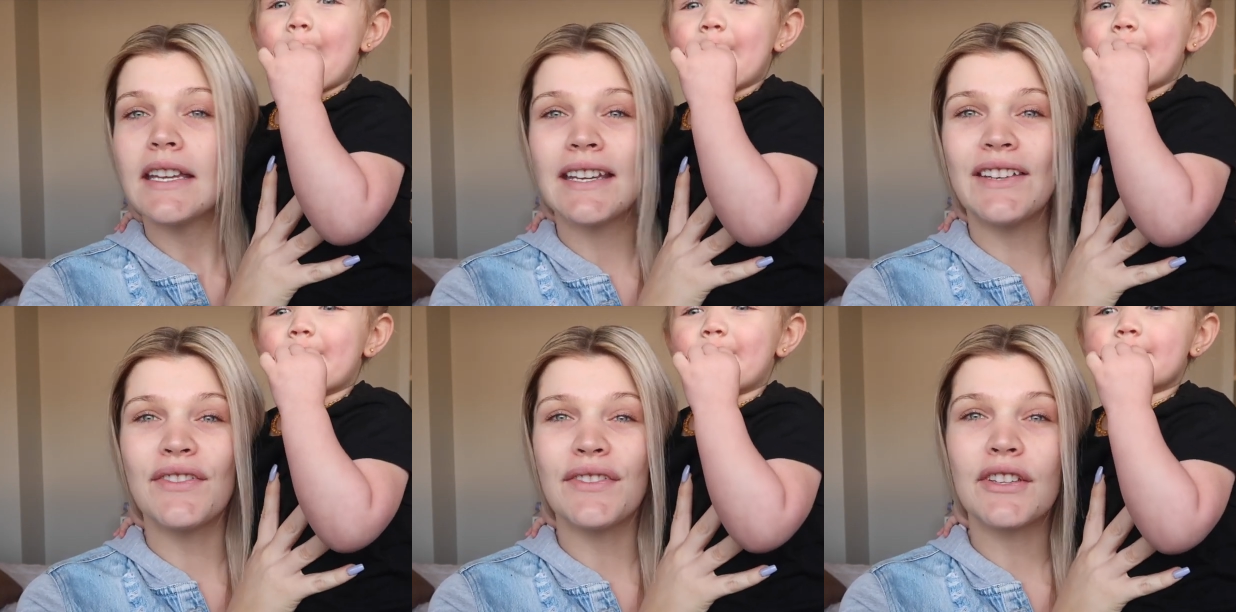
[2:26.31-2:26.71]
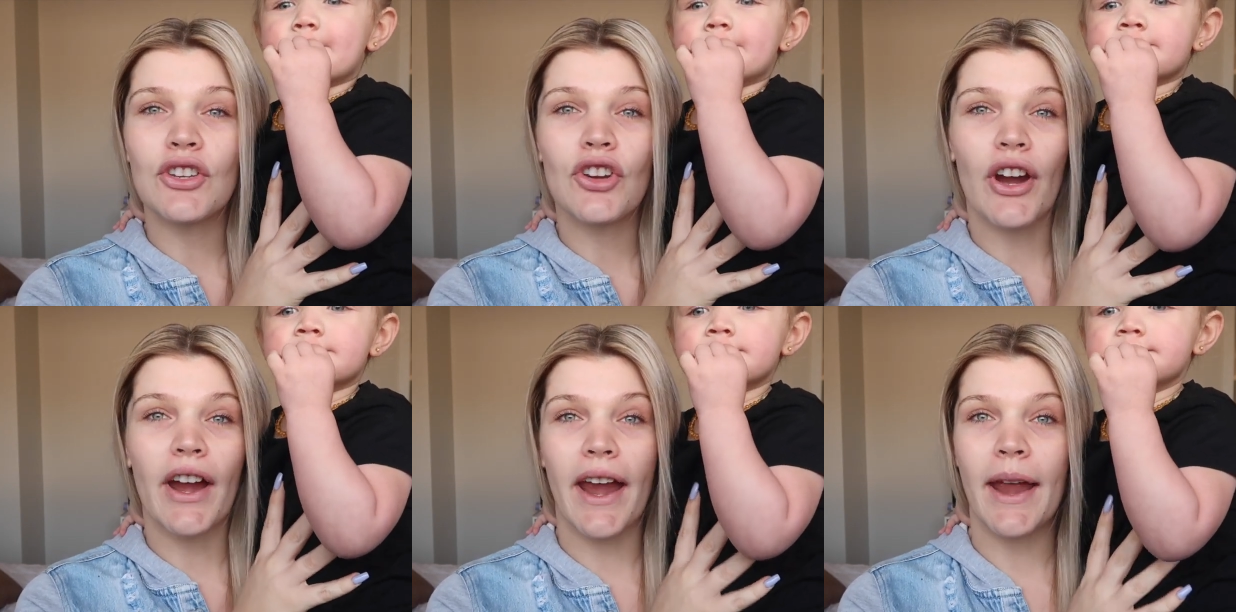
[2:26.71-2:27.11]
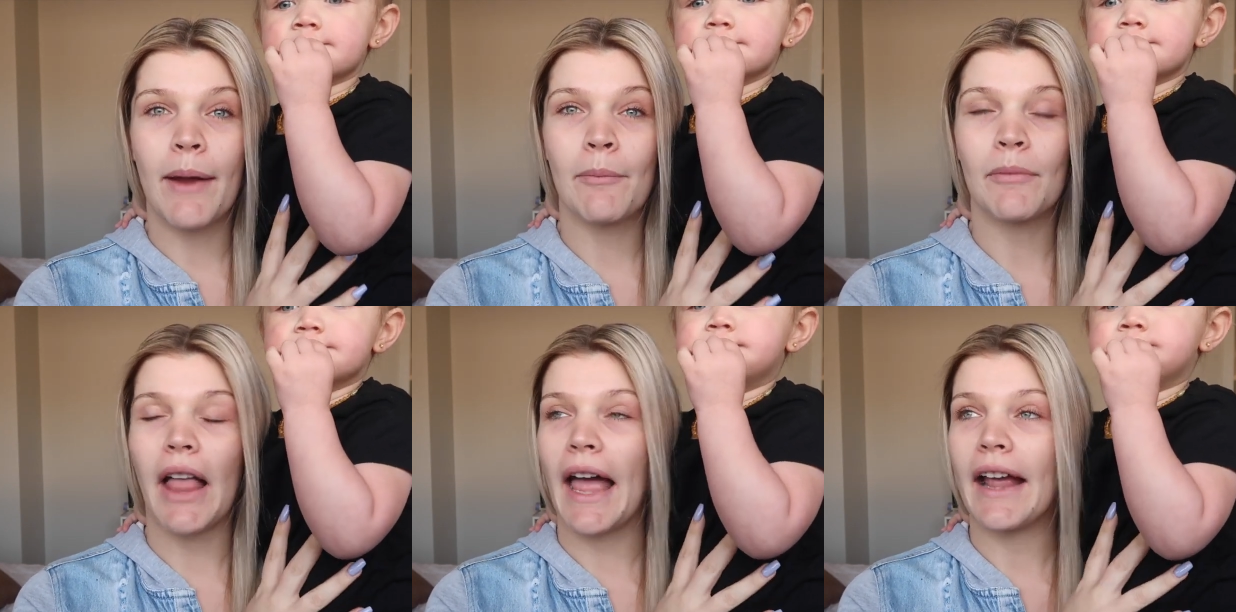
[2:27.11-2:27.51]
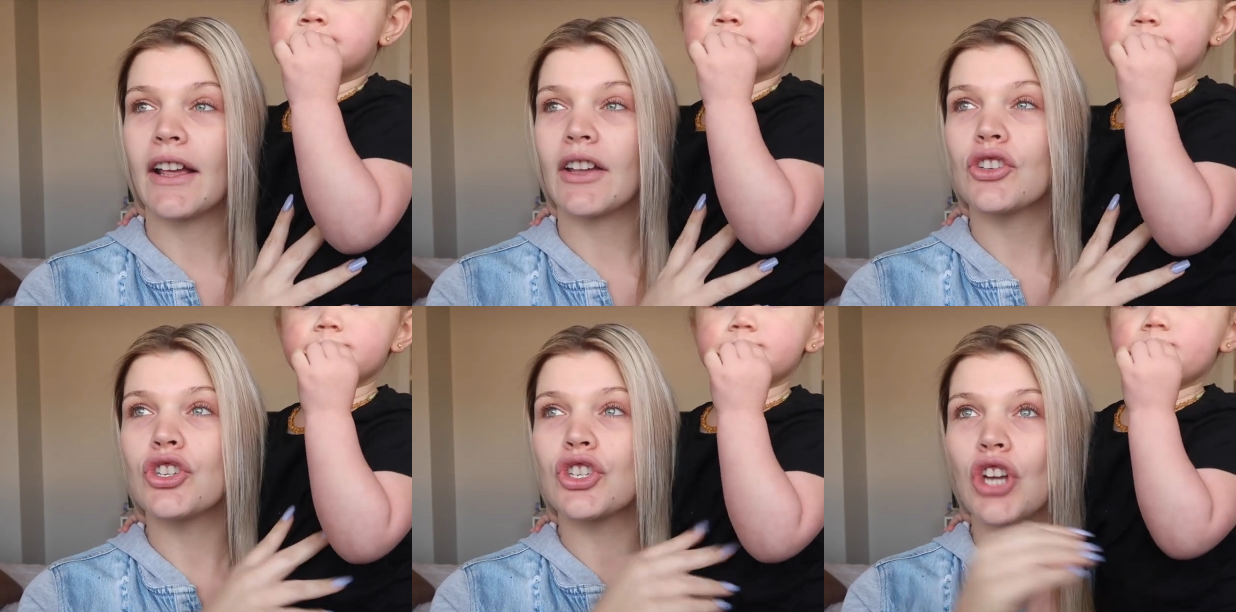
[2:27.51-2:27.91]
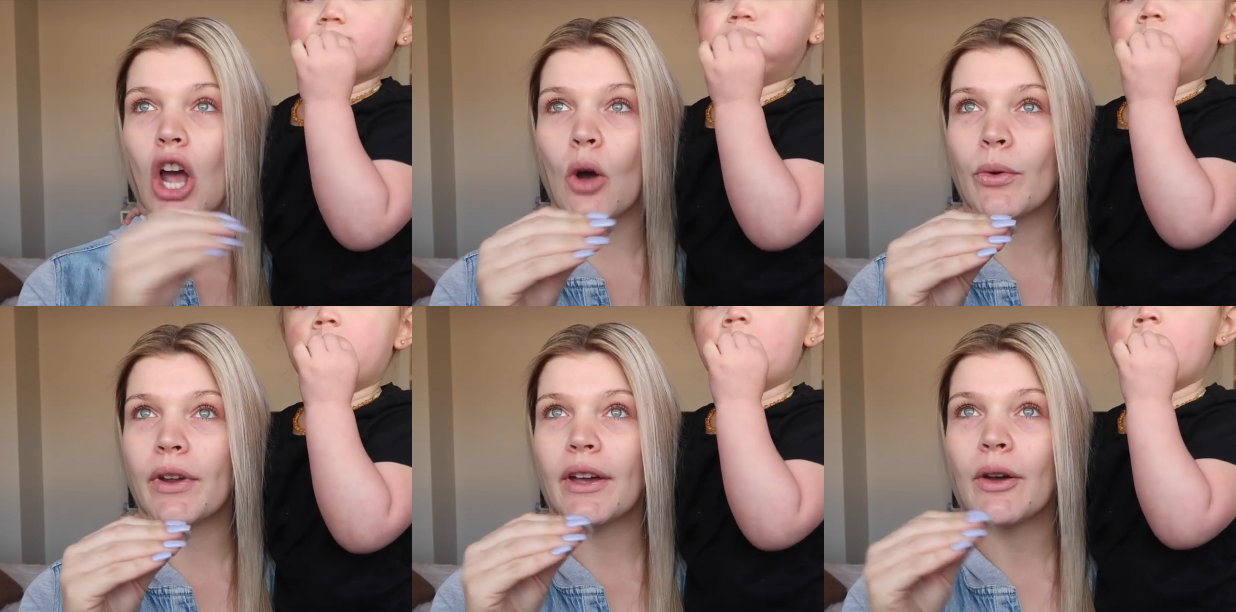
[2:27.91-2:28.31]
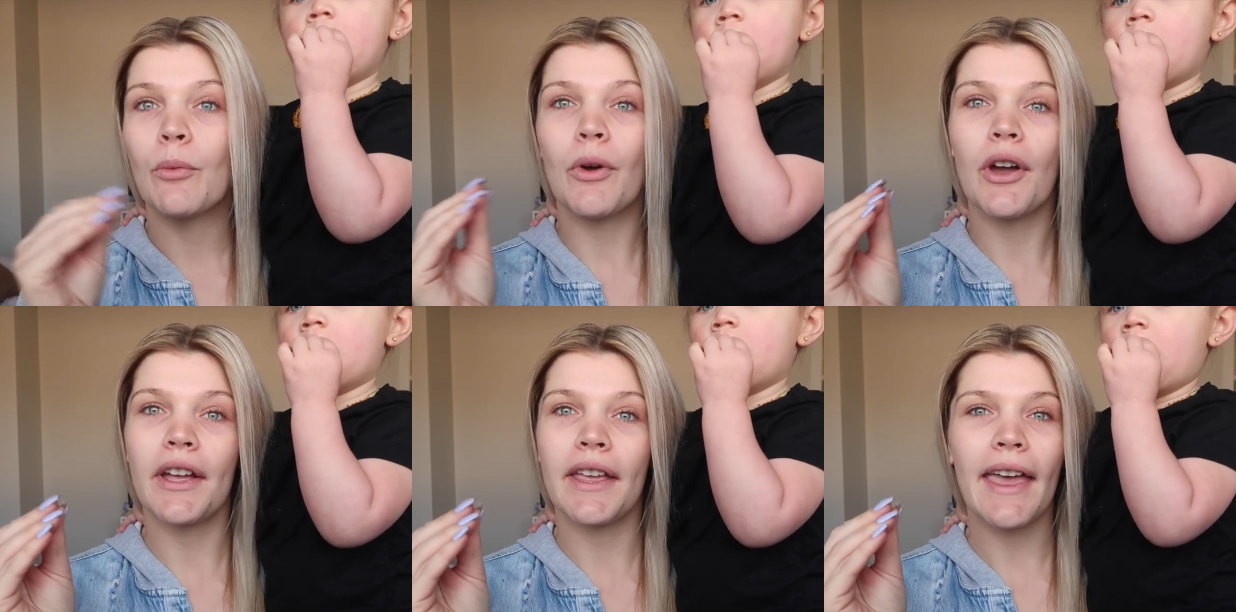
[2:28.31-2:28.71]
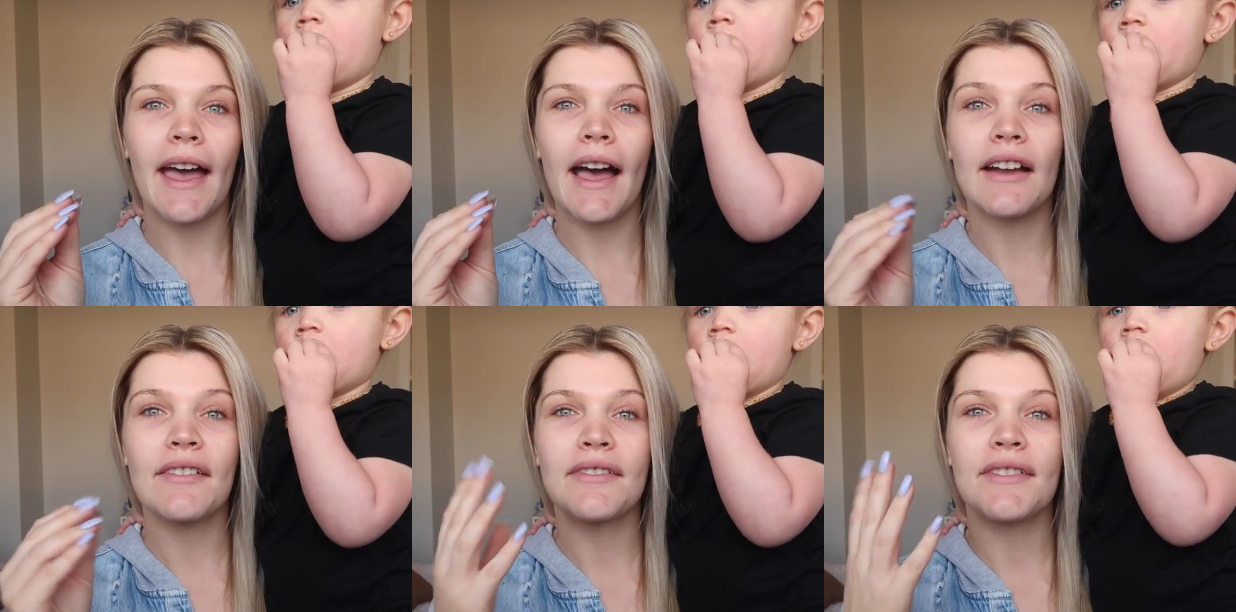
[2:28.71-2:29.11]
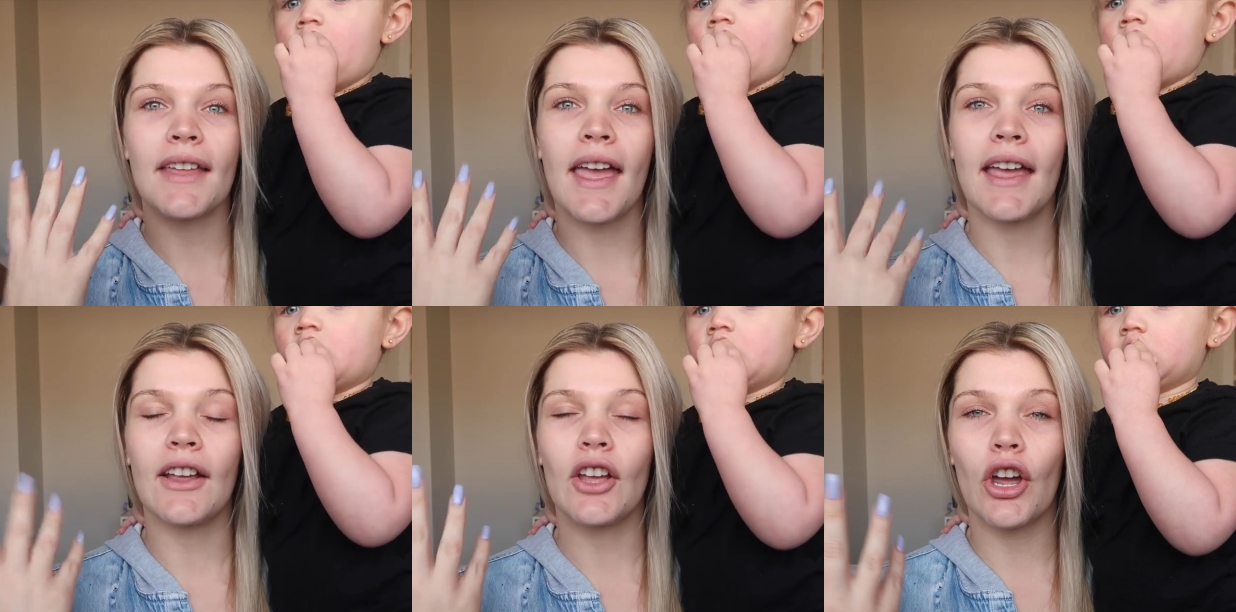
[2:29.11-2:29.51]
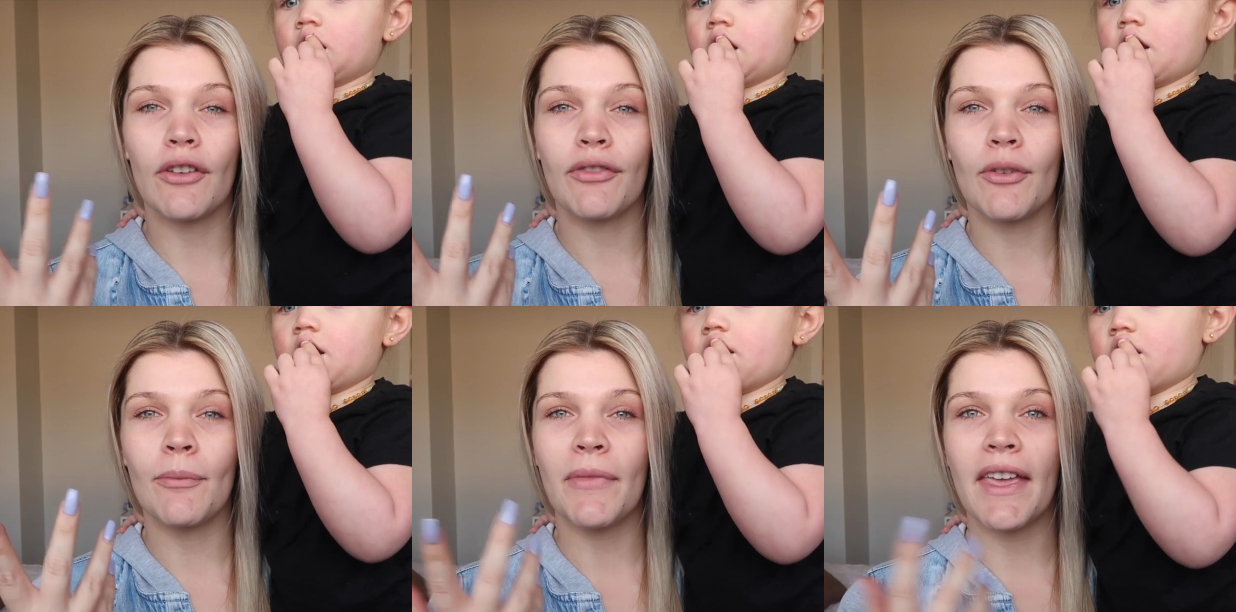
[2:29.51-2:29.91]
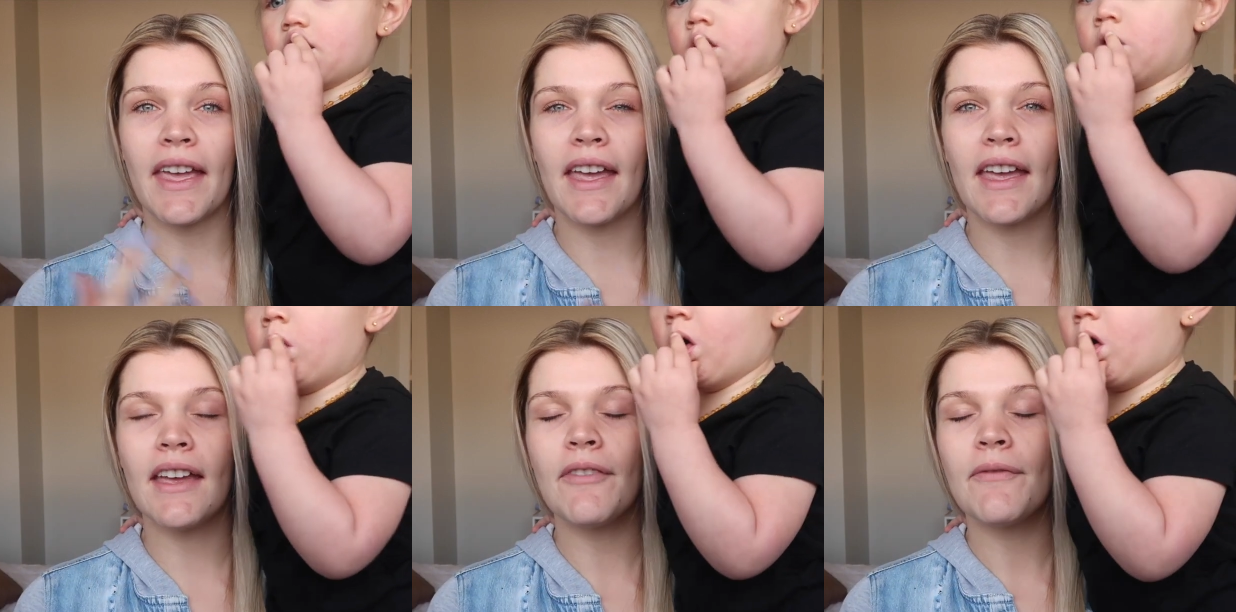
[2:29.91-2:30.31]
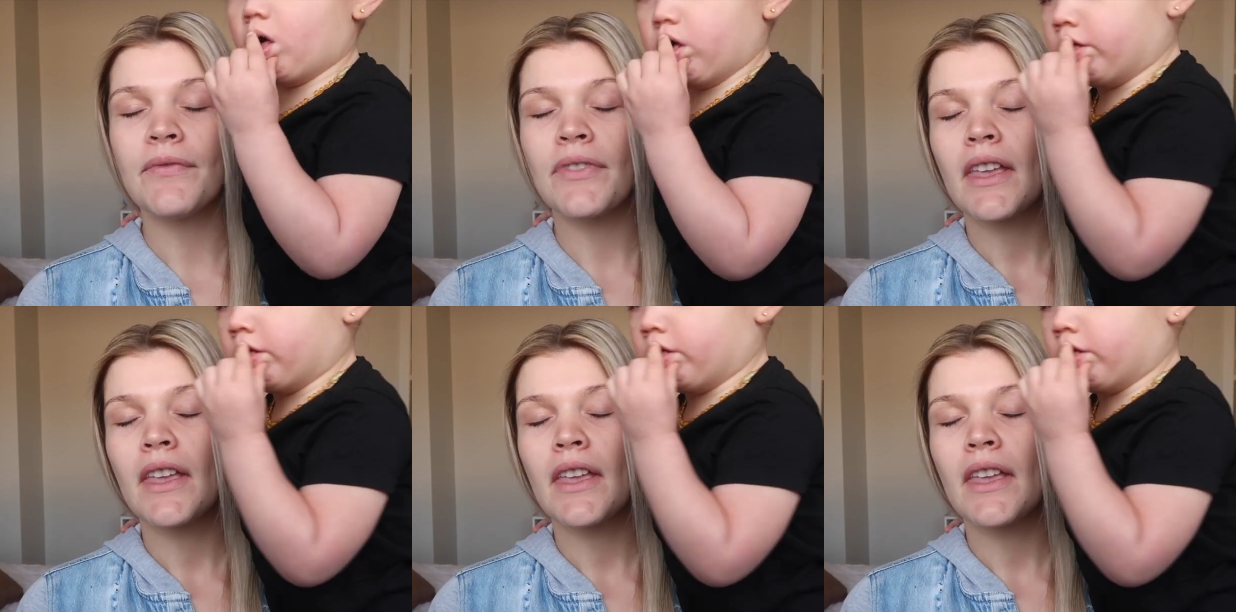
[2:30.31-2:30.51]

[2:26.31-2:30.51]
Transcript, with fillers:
Speaker 1: Instagram like shoulder workouts and go from there.